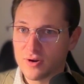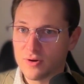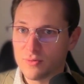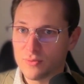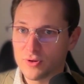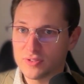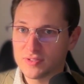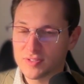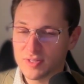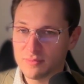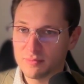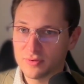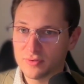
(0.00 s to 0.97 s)
What
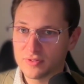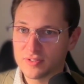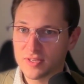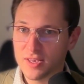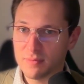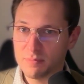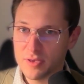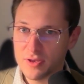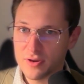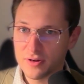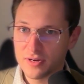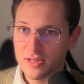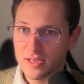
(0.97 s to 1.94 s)
symbols
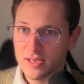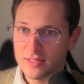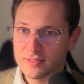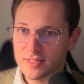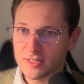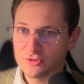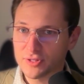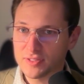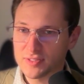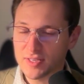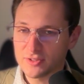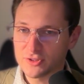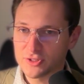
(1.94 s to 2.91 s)
appear, etc.,
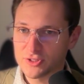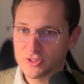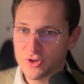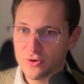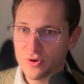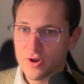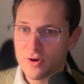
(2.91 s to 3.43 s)
etc. So